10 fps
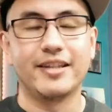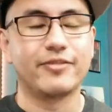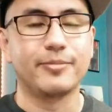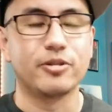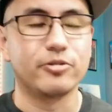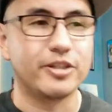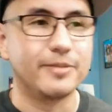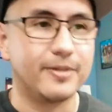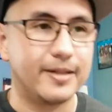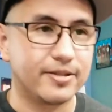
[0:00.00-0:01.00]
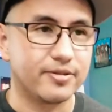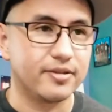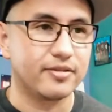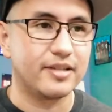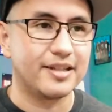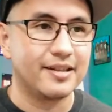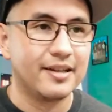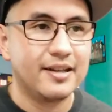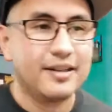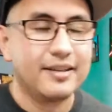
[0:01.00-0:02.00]
from Toshiba actually, so
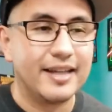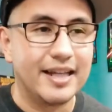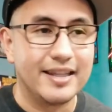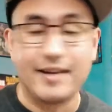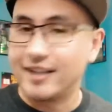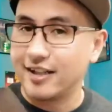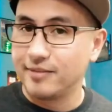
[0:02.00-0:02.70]
that